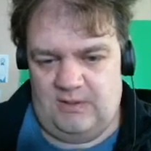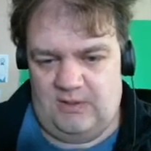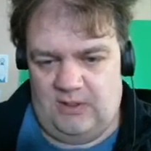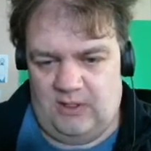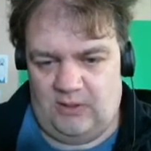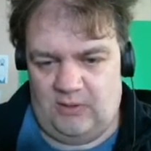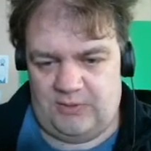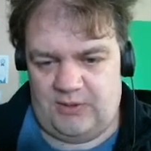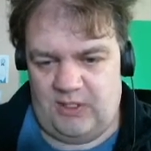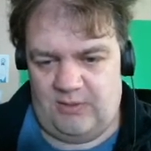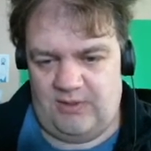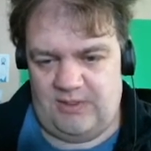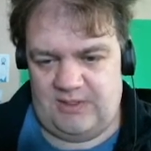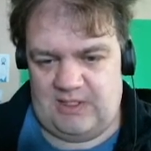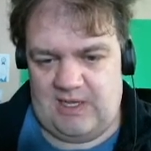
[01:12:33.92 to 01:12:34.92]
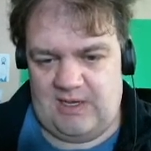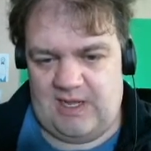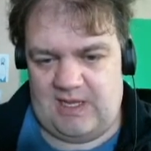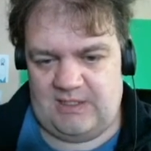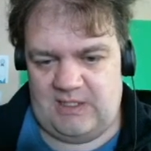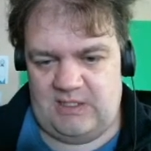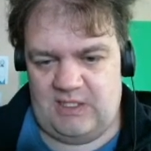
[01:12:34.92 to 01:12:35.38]
Halt! No one is allowed
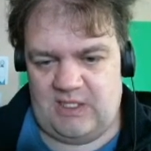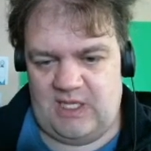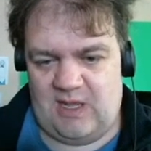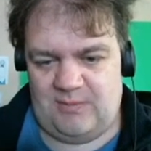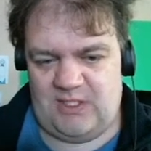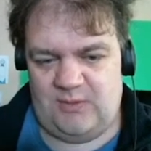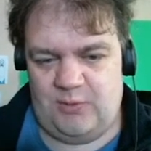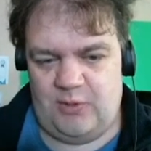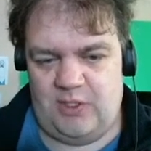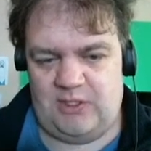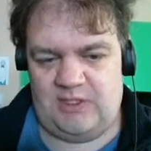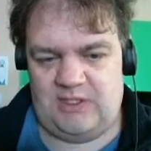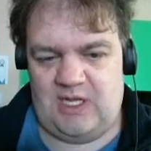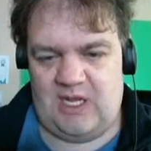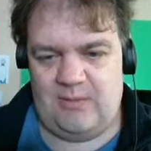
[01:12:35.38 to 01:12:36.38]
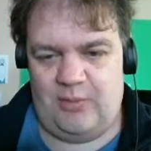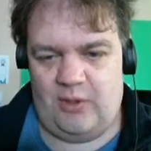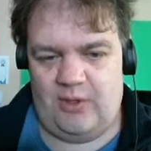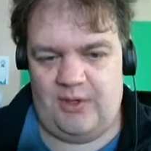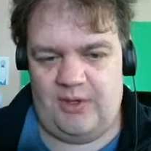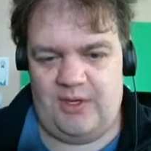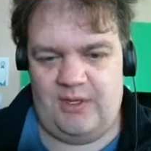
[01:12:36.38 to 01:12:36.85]
access to the captain's personal escape
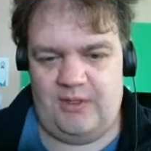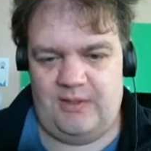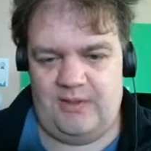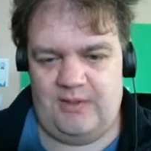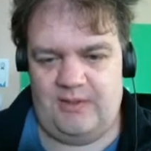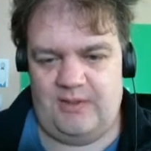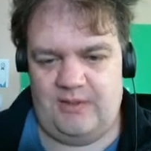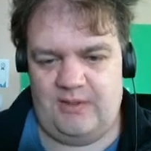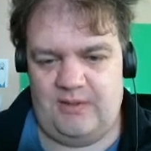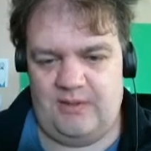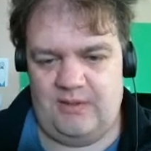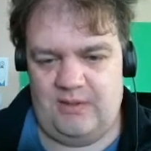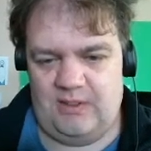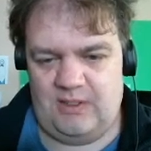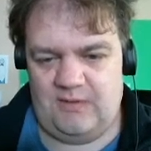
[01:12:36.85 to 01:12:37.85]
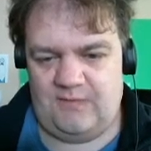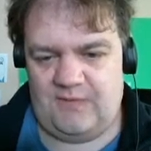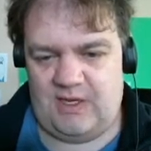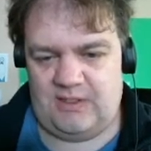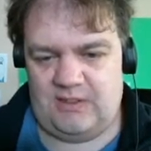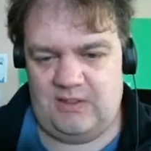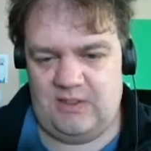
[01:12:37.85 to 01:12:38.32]
pod. In
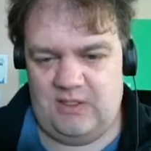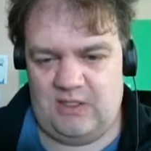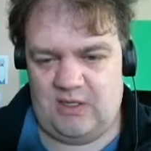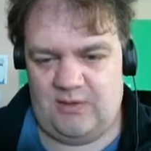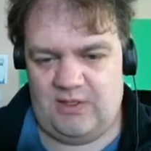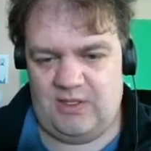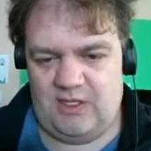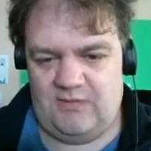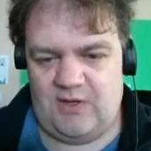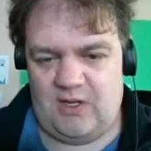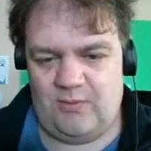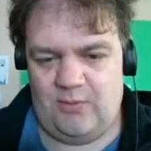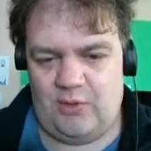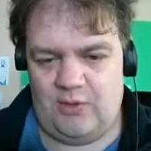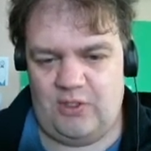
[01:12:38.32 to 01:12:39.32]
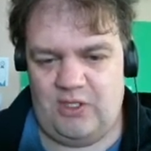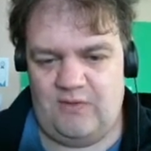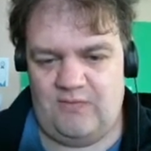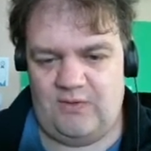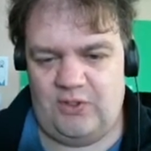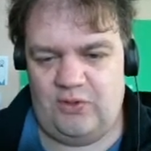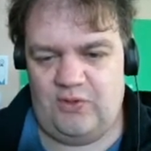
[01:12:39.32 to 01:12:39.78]
fact, come to think of it, I'm not
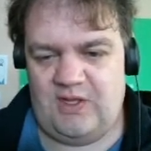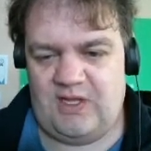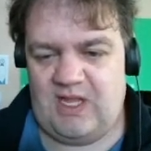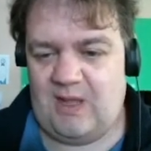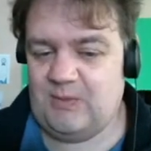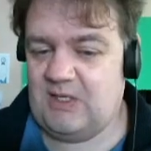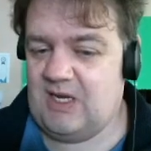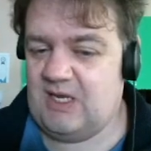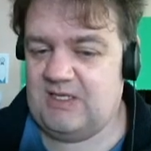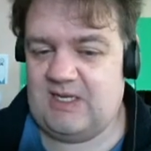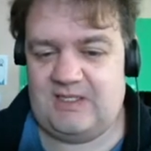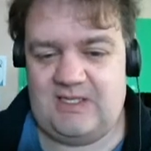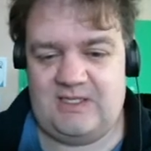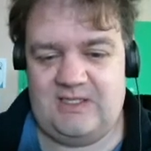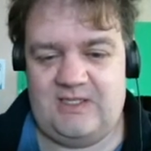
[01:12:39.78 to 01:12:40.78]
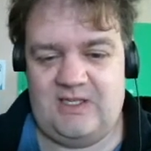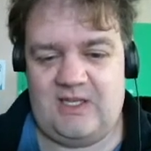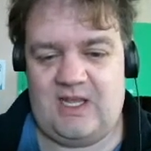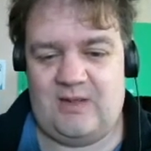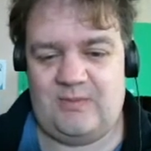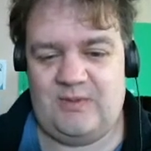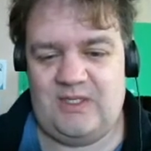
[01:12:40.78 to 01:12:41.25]
even sure the captain has access to the
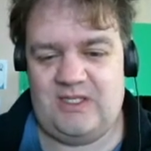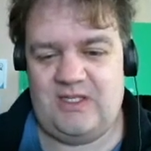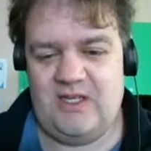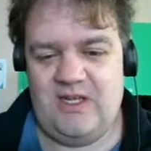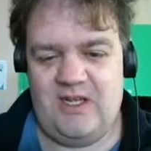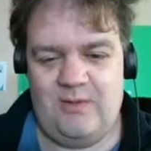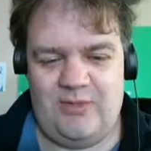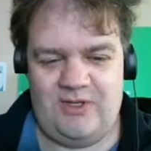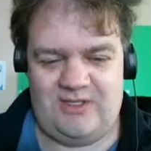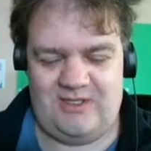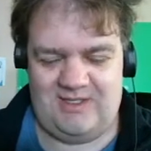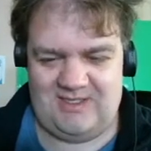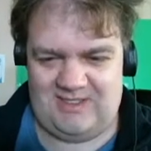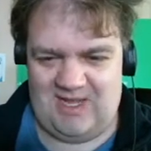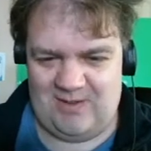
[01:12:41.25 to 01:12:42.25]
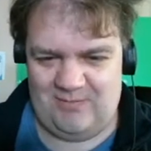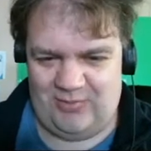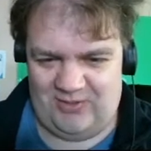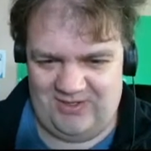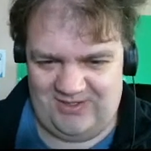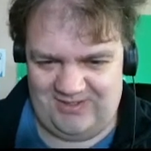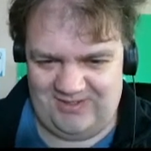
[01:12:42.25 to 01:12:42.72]
captain's personal escape
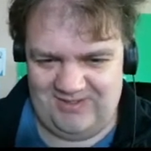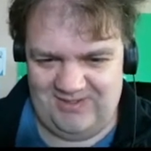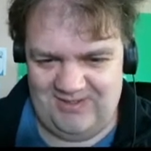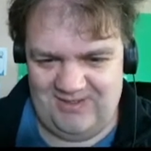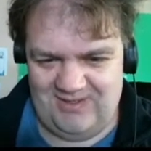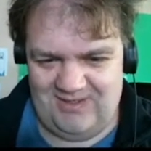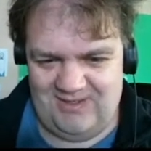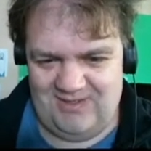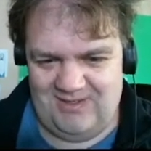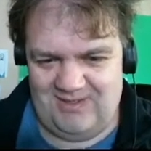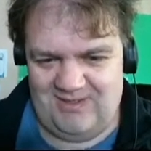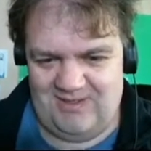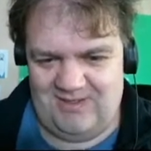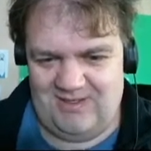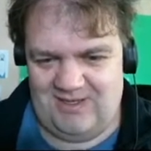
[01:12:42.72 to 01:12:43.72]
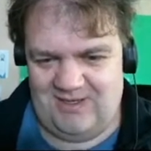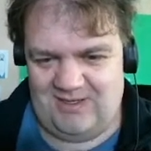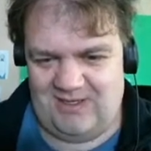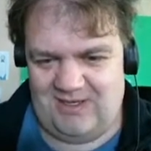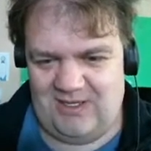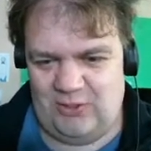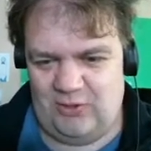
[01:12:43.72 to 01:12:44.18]
pod. Yeah,
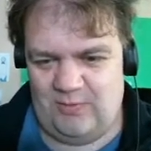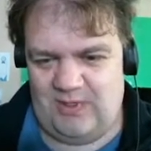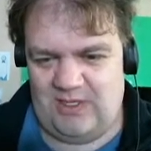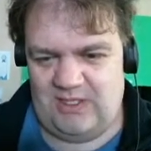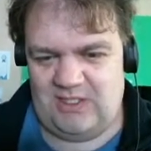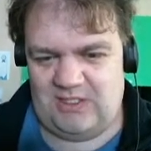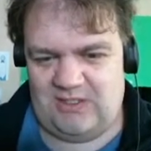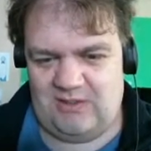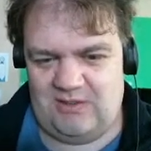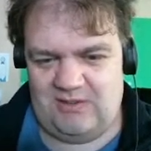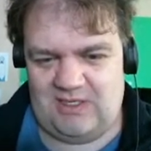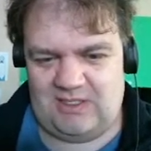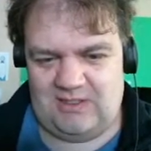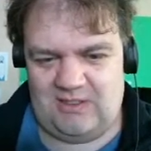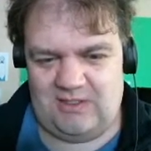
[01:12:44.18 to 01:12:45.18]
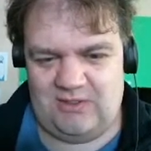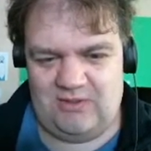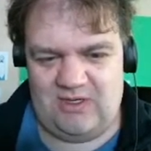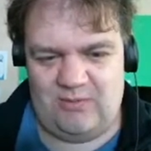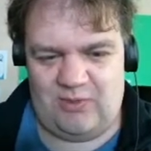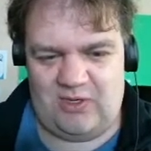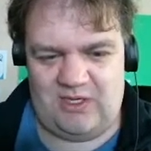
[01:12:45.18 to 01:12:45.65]
okay, sure, bud, just don't tax those
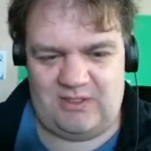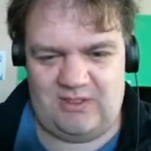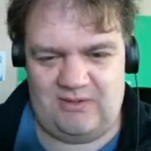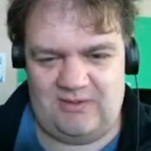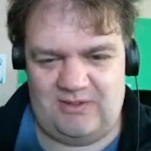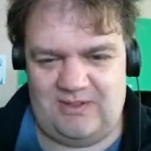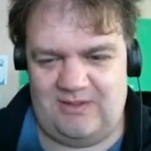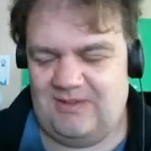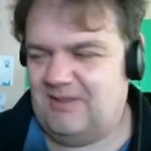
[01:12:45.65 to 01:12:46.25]
green brain cells.